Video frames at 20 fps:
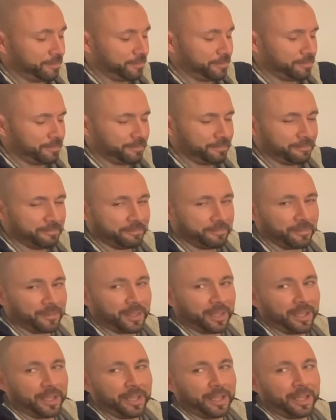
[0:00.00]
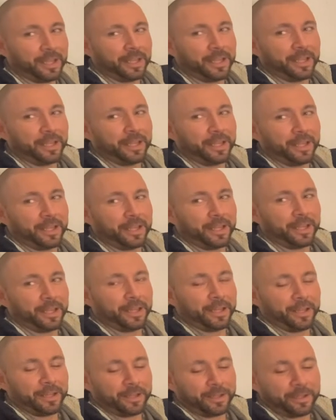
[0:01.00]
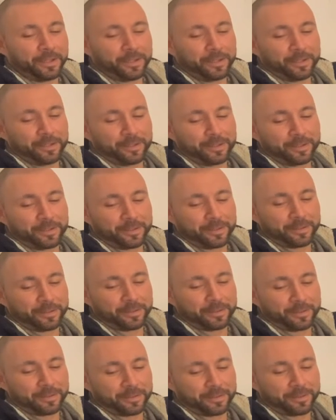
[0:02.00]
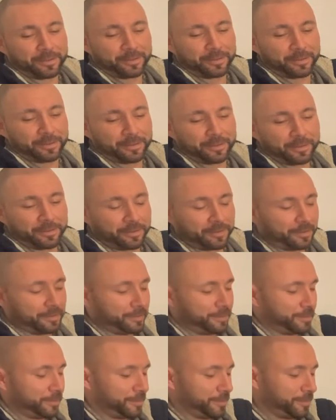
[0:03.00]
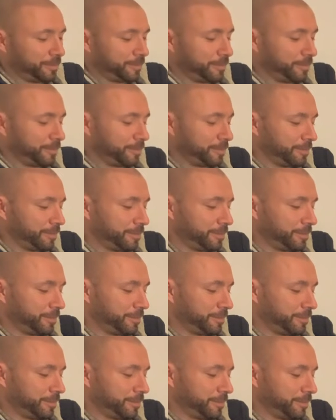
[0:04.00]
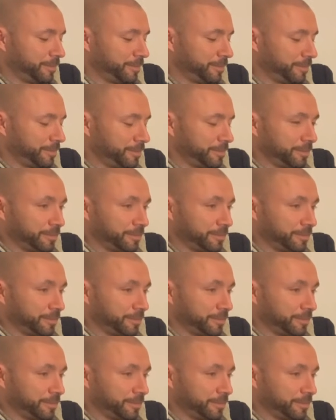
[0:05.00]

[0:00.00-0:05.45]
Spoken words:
The person shown says nothing.